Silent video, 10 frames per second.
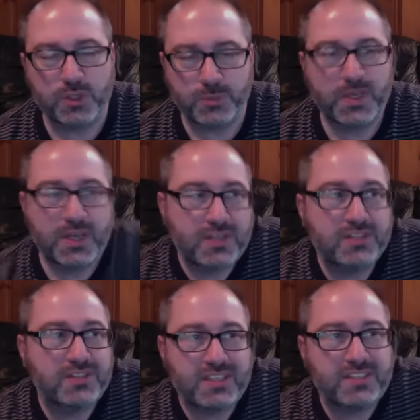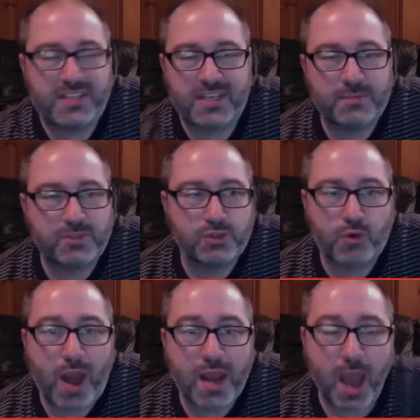because these teams are
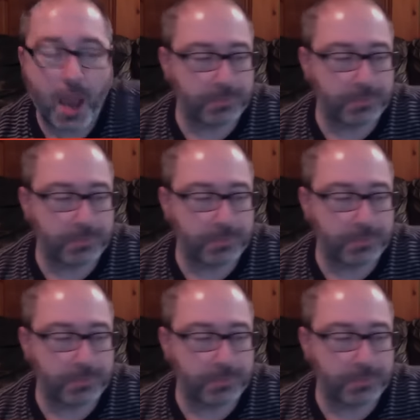drying up.